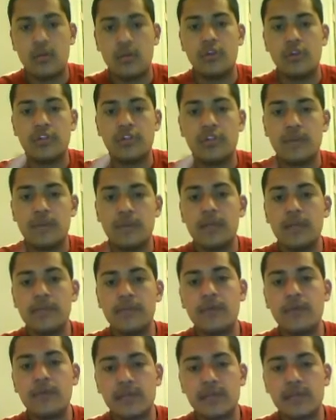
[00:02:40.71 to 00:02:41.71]
WWE
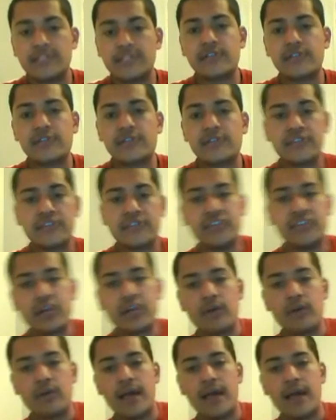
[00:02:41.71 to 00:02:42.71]
wrestler Chris
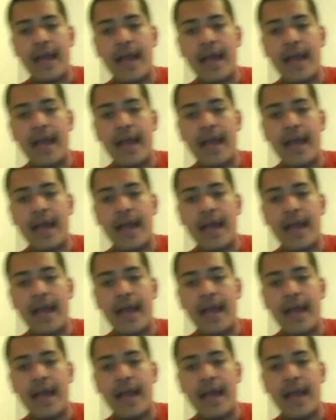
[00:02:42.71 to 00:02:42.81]
Jericho